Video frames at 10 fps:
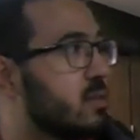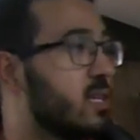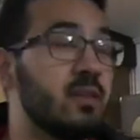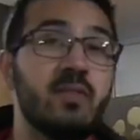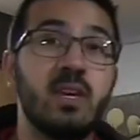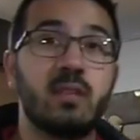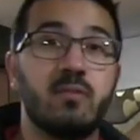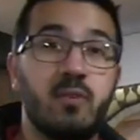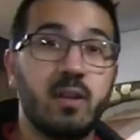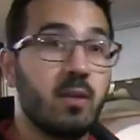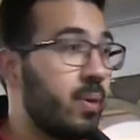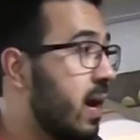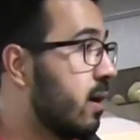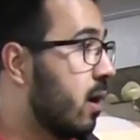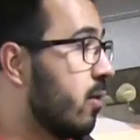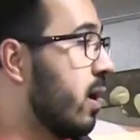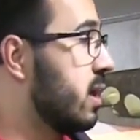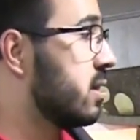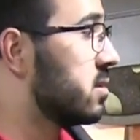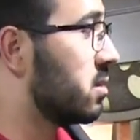TV at the foot of the bed
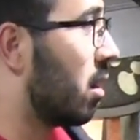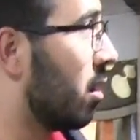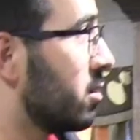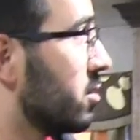already installed.